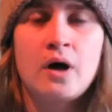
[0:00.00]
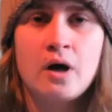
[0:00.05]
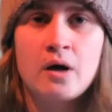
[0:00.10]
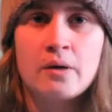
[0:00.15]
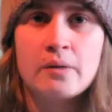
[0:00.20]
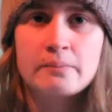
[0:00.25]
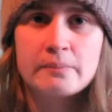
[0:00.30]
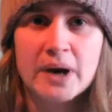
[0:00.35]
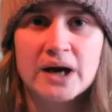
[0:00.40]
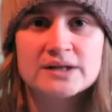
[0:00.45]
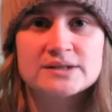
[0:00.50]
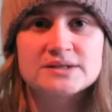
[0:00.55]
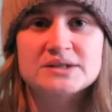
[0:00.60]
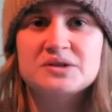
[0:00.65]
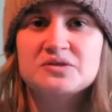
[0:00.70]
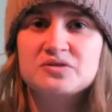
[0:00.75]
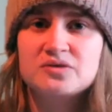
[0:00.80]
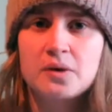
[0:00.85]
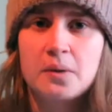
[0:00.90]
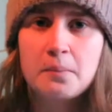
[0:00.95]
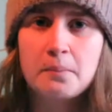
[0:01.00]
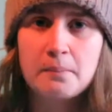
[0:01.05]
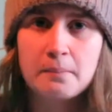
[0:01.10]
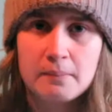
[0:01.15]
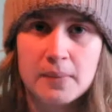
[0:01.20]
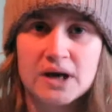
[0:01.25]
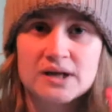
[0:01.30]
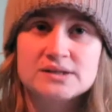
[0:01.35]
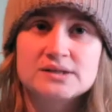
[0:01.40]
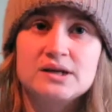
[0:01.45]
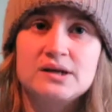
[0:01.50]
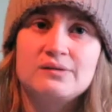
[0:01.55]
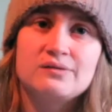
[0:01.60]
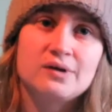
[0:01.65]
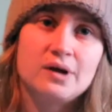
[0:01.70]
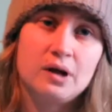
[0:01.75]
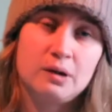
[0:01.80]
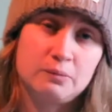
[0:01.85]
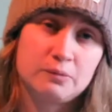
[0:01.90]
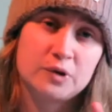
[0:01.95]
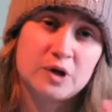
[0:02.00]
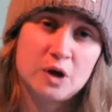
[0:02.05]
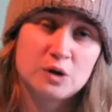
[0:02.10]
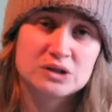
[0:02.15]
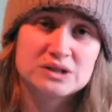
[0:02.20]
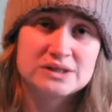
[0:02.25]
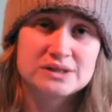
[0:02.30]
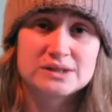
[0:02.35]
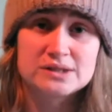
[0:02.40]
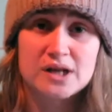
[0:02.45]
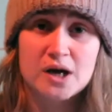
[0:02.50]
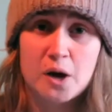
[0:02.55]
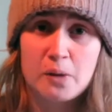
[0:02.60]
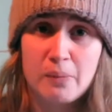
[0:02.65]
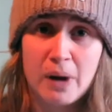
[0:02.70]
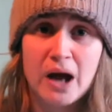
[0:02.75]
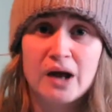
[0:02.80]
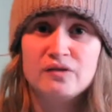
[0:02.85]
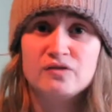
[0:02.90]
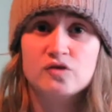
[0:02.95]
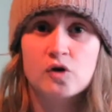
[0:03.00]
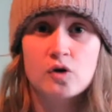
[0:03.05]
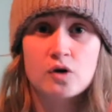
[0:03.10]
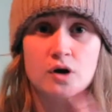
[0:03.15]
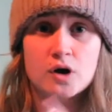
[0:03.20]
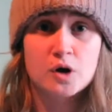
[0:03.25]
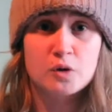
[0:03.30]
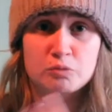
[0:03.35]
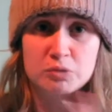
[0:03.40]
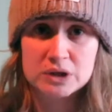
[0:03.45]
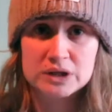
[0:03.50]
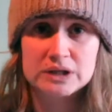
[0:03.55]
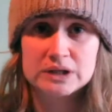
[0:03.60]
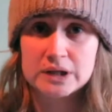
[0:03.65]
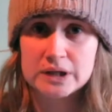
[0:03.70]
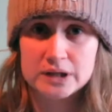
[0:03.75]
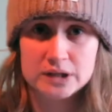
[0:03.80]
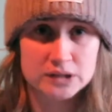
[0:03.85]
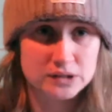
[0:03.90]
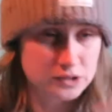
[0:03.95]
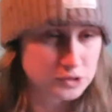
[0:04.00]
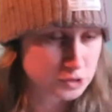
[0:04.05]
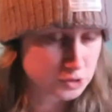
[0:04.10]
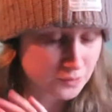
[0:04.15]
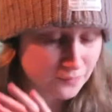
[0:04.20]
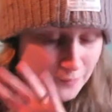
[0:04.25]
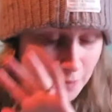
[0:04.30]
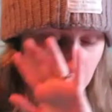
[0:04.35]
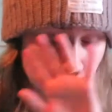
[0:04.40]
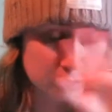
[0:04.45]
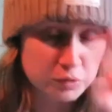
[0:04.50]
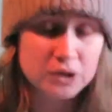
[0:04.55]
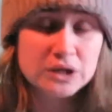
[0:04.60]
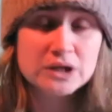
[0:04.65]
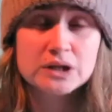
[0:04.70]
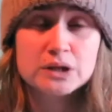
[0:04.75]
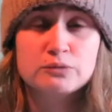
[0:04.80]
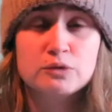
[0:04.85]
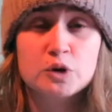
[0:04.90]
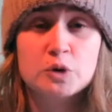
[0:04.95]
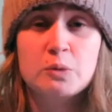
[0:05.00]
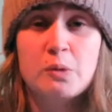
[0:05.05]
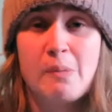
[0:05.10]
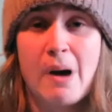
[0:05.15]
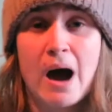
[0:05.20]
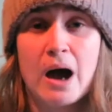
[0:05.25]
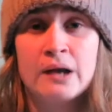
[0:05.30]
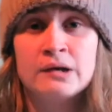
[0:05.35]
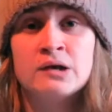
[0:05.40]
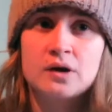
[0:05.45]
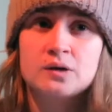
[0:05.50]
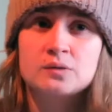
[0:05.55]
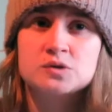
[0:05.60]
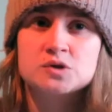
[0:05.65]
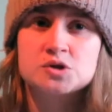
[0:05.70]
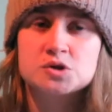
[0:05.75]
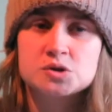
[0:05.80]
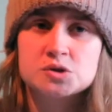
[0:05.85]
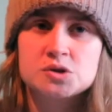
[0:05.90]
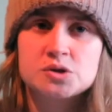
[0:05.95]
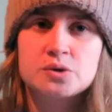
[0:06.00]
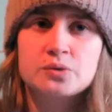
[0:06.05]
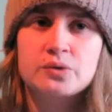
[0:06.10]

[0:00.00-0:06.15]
a massive, I'll be honest, it's like a mindfuck completely. It just completely blew my mind, and it was such a